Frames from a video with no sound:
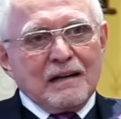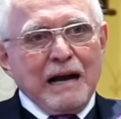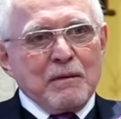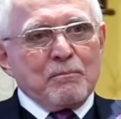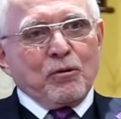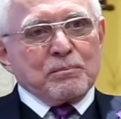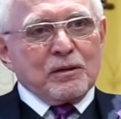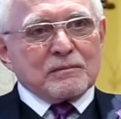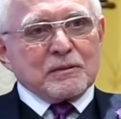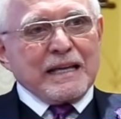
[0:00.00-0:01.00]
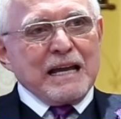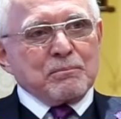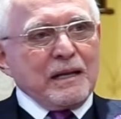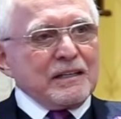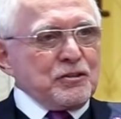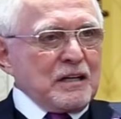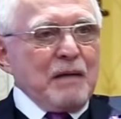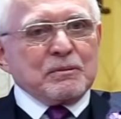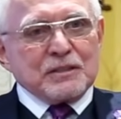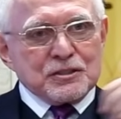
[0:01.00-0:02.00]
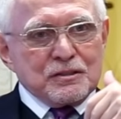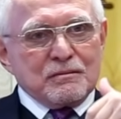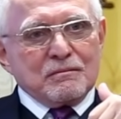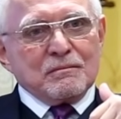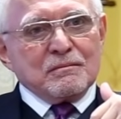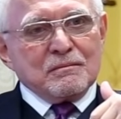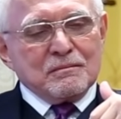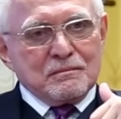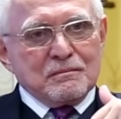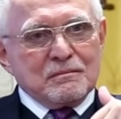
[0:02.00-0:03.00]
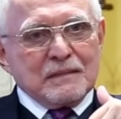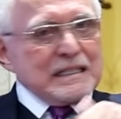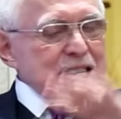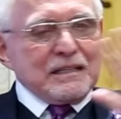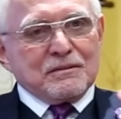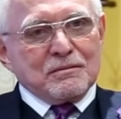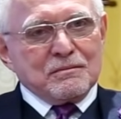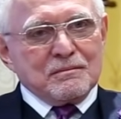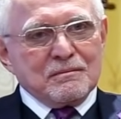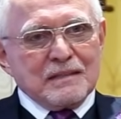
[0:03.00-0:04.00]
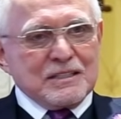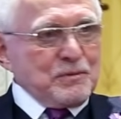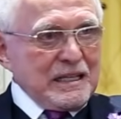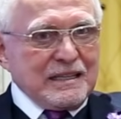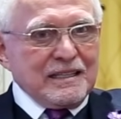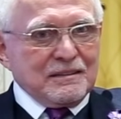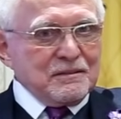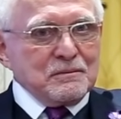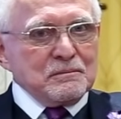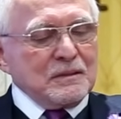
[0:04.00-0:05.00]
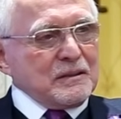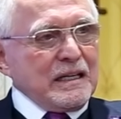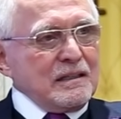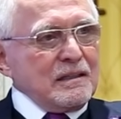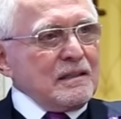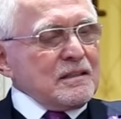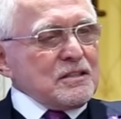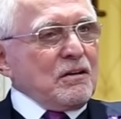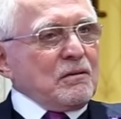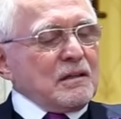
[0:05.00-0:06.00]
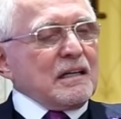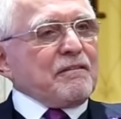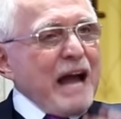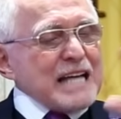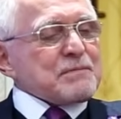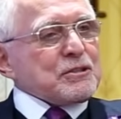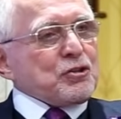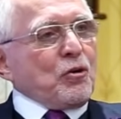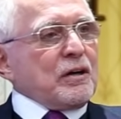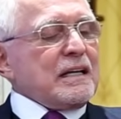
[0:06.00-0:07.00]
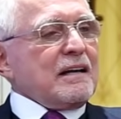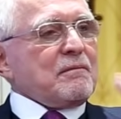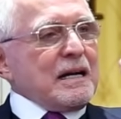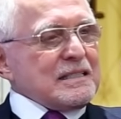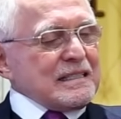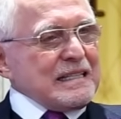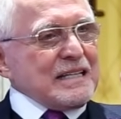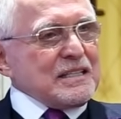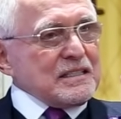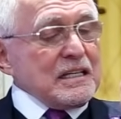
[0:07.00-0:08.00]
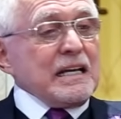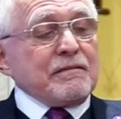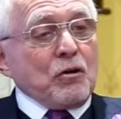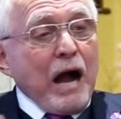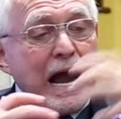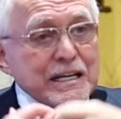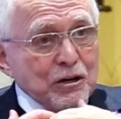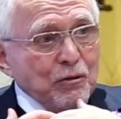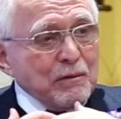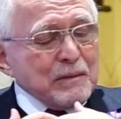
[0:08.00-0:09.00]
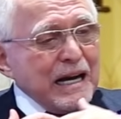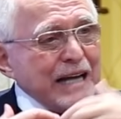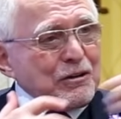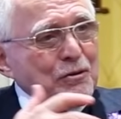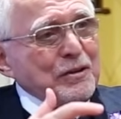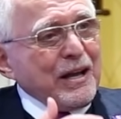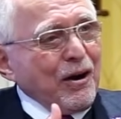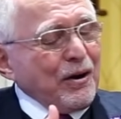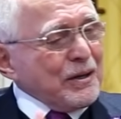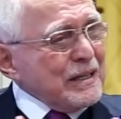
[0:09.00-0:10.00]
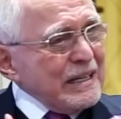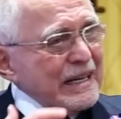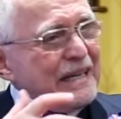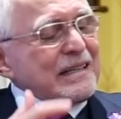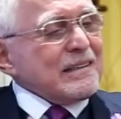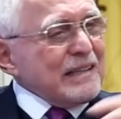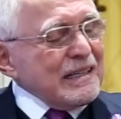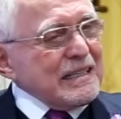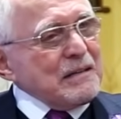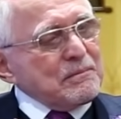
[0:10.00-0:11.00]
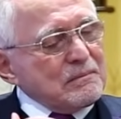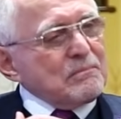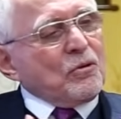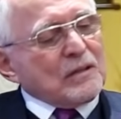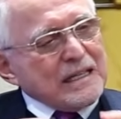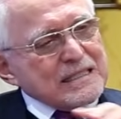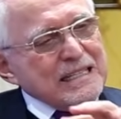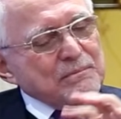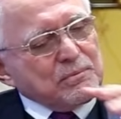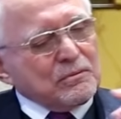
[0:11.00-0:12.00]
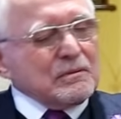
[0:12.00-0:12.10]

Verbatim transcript: I'm on board, pull up the gangplank, your competition. That's it. That's what they think. Okay. So a vast majority of my successes, even though I know them and I know who they are, and they keep more or less keep